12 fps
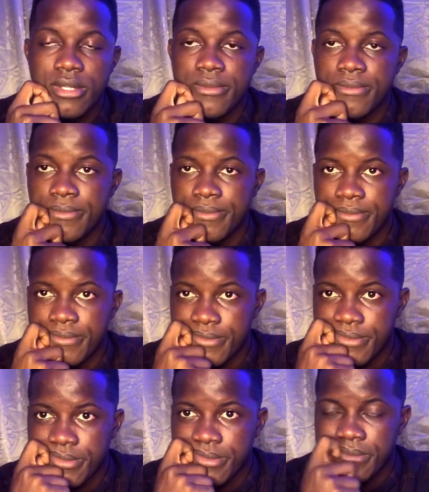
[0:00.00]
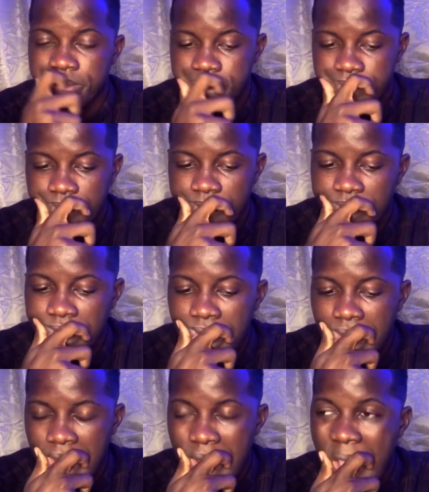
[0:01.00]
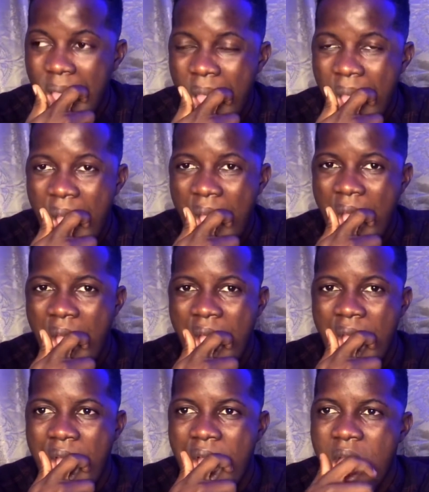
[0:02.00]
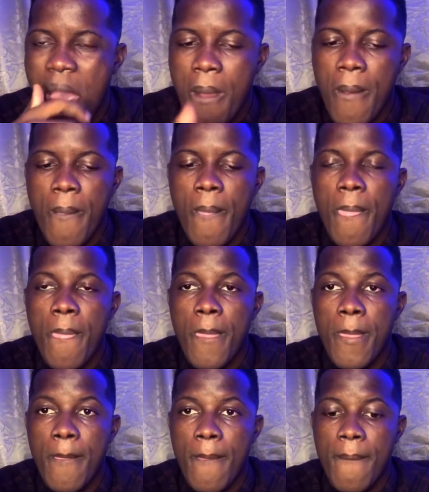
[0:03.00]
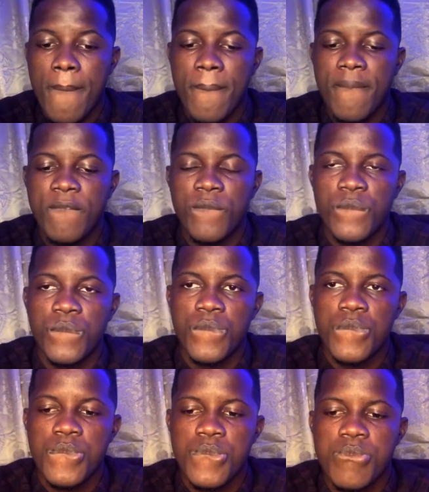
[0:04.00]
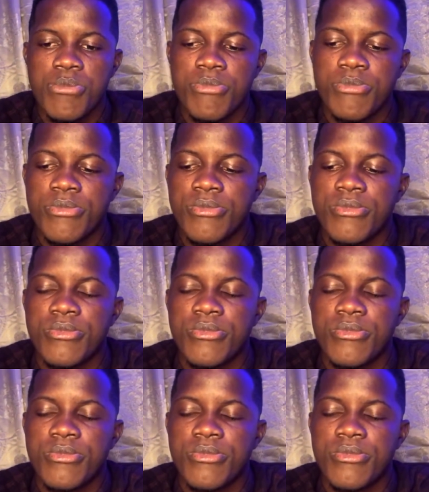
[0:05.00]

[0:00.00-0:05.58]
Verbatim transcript: you're not a businessman you sabi OJ you sabi short mouth you sabi junior